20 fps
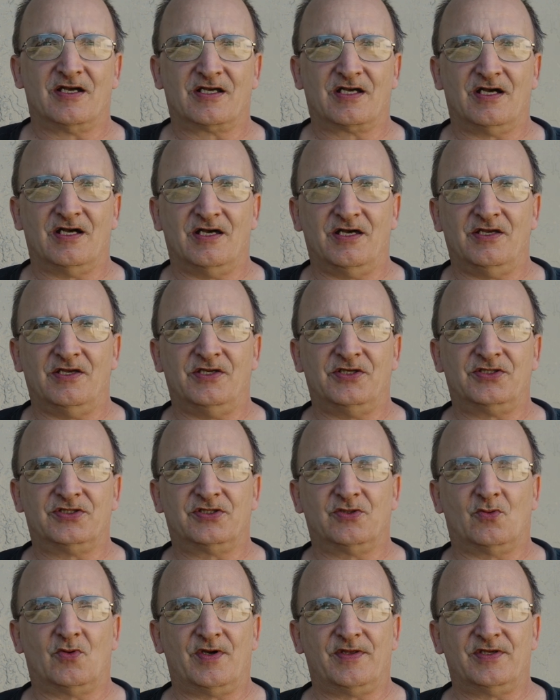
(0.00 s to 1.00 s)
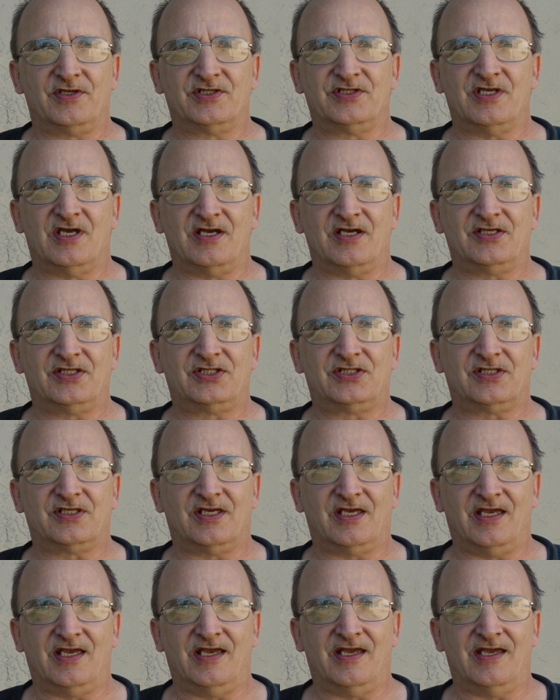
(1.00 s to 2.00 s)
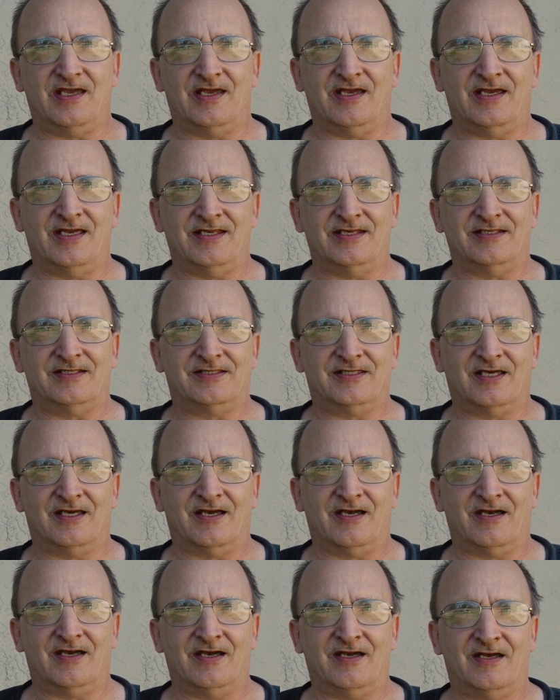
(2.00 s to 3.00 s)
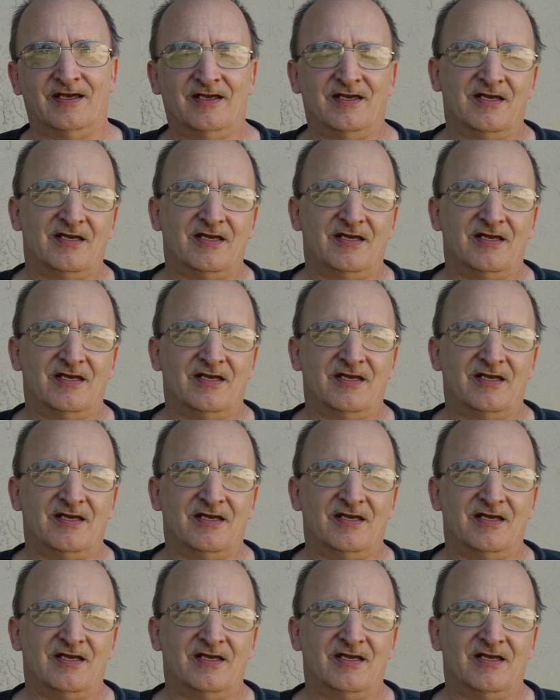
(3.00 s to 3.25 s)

because the weather's nice and I